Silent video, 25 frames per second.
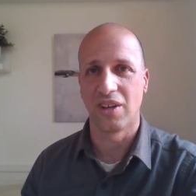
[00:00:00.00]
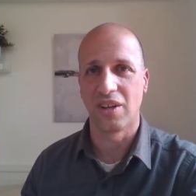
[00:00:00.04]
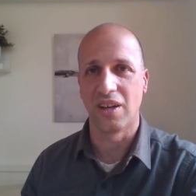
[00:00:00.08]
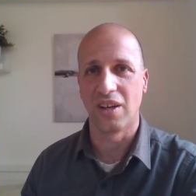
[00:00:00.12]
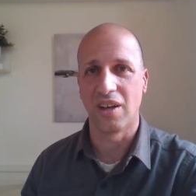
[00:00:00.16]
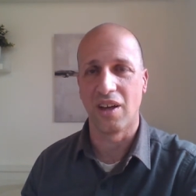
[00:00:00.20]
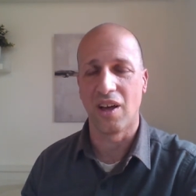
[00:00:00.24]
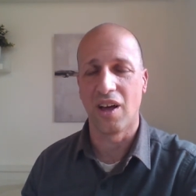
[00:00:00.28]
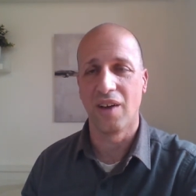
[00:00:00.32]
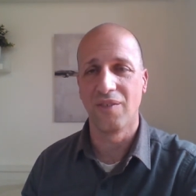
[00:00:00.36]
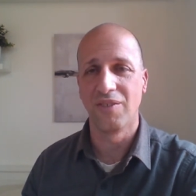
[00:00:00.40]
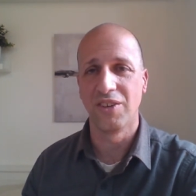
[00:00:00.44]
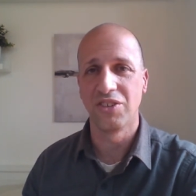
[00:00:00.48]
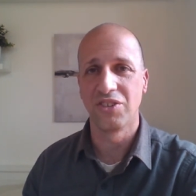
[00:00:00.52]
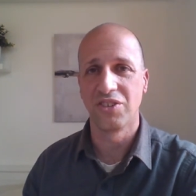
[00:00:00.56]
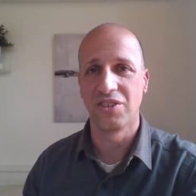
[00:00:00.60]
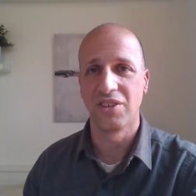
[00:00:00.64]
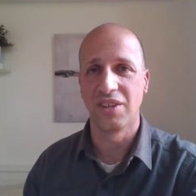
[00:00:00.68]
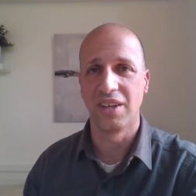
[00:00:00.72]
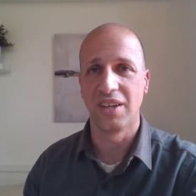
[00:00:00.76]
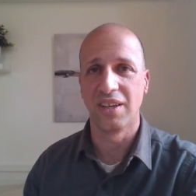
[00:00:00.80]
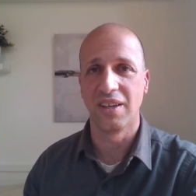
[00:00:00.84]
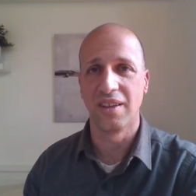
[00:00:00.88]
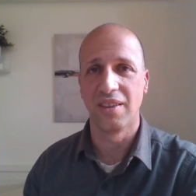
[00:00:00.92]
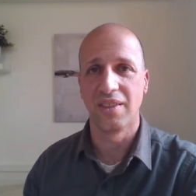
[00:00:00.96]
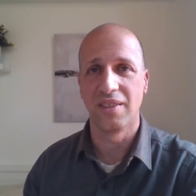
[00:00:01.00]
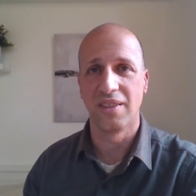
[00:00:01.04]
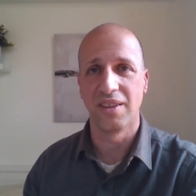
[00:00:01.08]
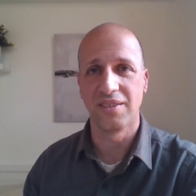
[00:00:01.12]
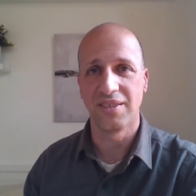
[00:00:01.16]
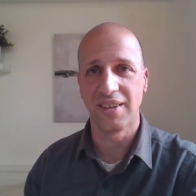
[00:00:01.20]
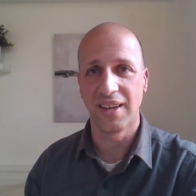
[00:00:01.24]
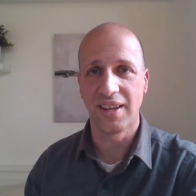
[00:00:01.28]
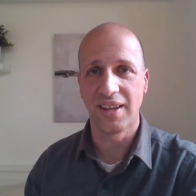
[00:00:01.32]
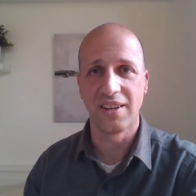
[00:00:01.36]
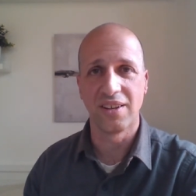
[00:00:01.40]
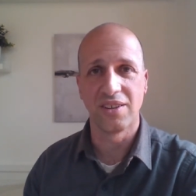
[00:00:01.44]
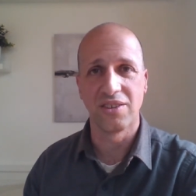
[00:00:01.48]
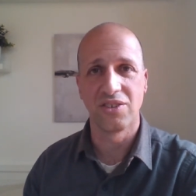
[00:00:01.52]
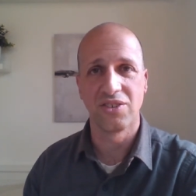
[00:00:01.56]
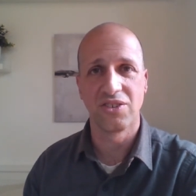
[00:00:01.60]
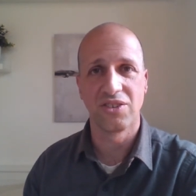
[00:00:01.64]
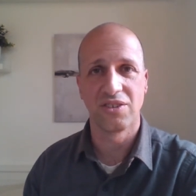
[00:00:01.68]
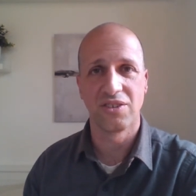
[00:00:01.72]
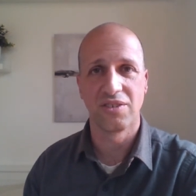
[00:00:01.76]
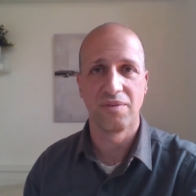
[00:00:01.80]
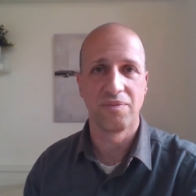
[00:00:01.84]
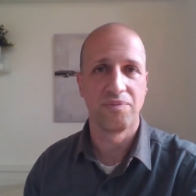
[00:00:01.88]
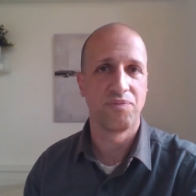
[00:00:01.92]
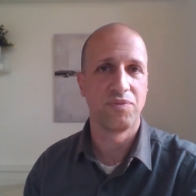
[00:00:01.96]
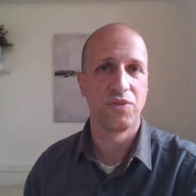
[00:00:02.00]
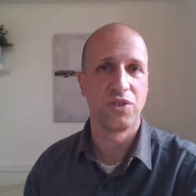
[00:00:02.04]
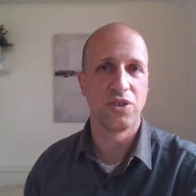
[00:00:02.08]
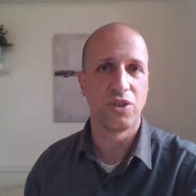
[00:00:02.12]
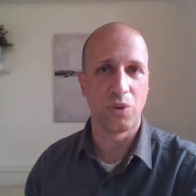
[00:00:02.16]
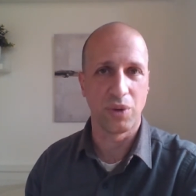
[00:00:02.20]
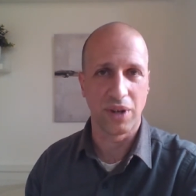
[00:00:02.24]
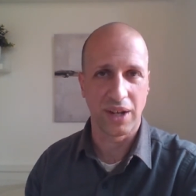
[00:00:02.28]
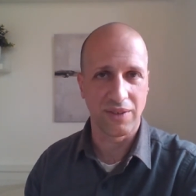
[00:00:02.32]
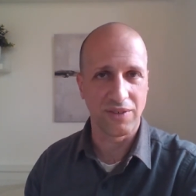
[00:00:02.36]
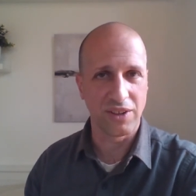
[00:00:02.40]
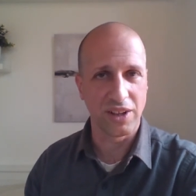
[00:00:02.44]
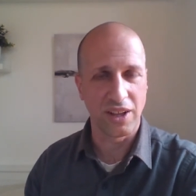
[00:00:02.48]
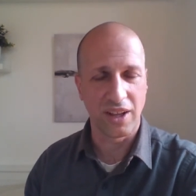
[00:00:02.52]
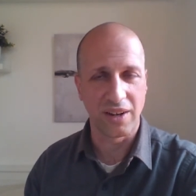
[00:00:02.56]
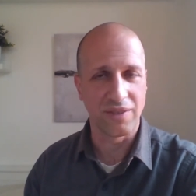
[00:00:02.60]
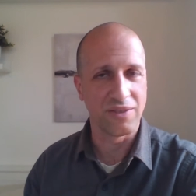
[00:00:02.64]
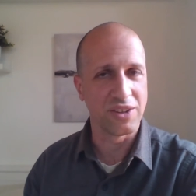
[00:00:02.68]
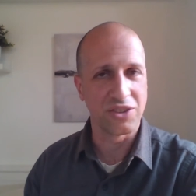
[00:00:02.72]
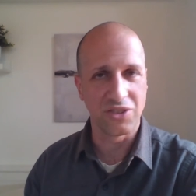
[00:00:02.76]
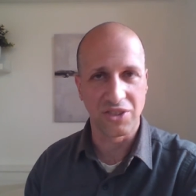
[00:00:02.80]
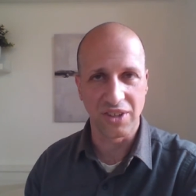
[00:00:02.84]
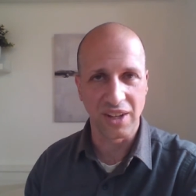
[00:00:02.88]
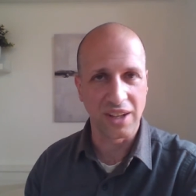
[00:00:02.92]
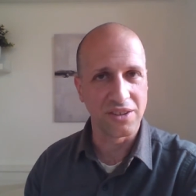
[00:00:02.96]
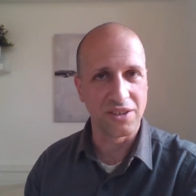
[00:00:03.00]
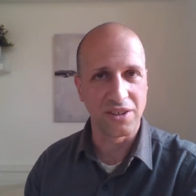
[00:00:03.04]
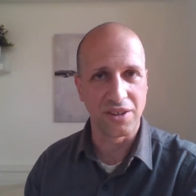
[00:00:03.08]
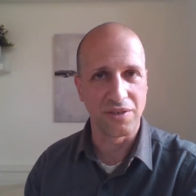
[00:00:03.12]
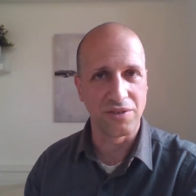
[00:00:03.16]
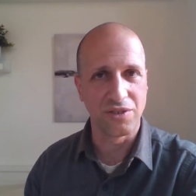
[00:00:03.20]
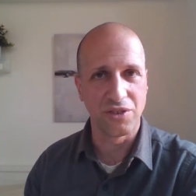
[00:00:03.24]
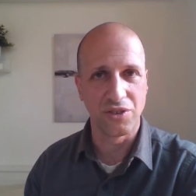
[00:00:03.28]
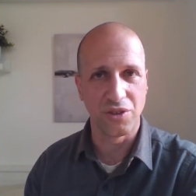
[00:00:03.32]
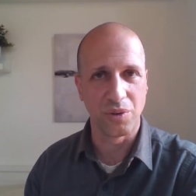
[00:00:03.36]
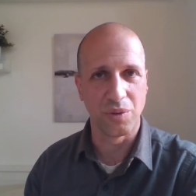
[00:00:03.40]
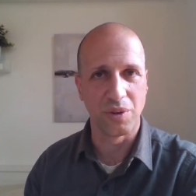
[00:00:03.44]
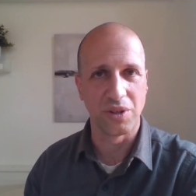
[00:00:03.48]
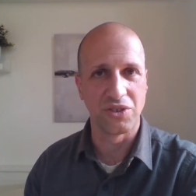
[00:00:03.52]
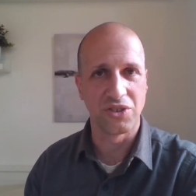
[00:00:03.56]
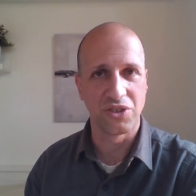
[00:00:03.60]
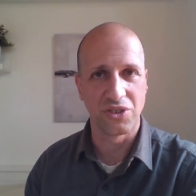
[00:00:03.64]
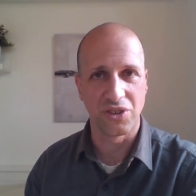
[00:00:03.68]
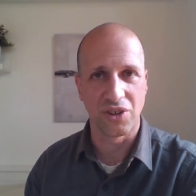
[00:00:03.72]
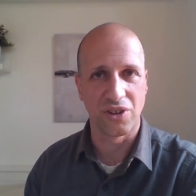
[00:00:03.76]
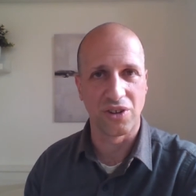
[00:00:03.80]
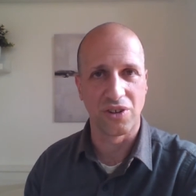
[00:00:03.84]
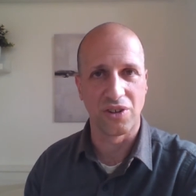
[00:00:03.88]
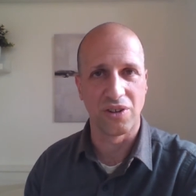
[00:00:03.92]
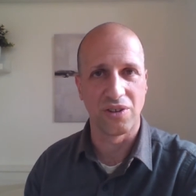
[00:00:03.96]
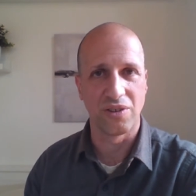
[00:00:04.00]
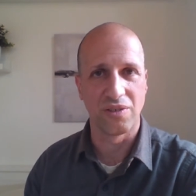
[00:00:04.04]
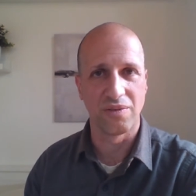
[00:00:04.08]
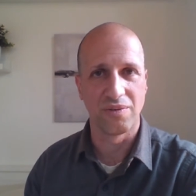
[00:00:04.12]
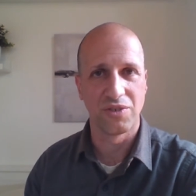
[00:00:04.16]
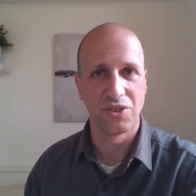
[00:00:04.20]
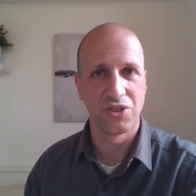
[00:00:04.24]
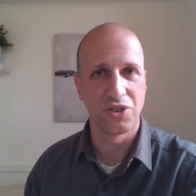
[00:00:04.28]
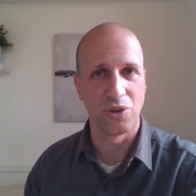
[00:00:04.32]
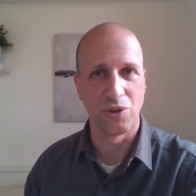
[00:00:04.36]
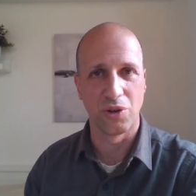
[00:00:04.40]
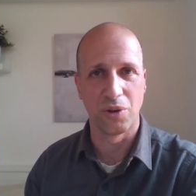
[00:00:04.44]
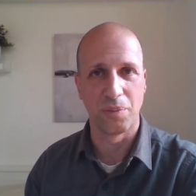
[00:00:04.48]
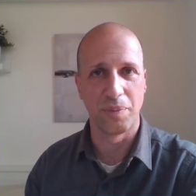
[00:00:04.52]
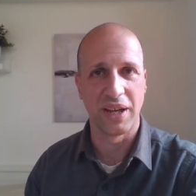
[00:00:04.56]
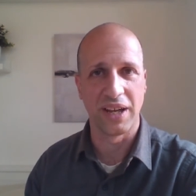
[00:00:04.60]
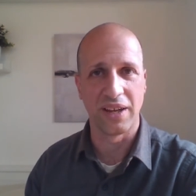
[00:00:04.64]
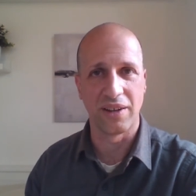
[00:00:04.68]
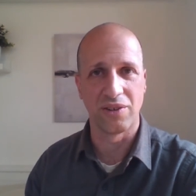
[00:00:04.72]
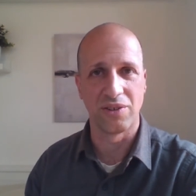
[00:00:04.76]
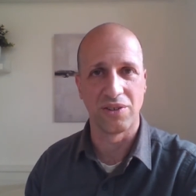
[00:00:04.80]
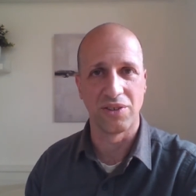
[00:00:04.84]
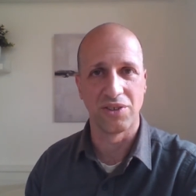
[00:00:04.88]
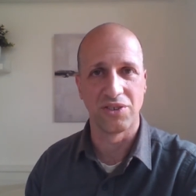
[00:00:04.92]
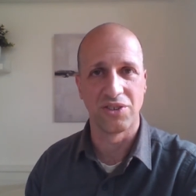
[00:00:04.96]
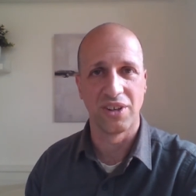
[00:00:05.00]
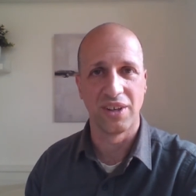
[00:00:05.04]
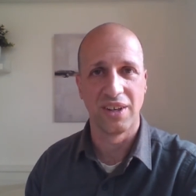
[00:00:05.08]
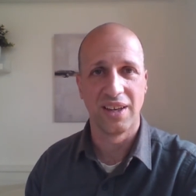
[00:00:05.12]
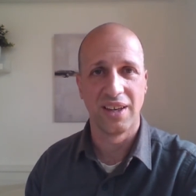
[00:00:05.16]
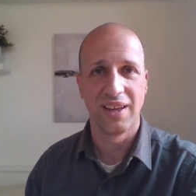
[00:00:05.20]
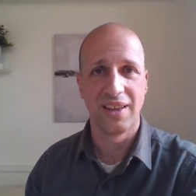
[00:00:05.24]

Uh, obviously, the tenants don't have a lot of incentive to install solar panels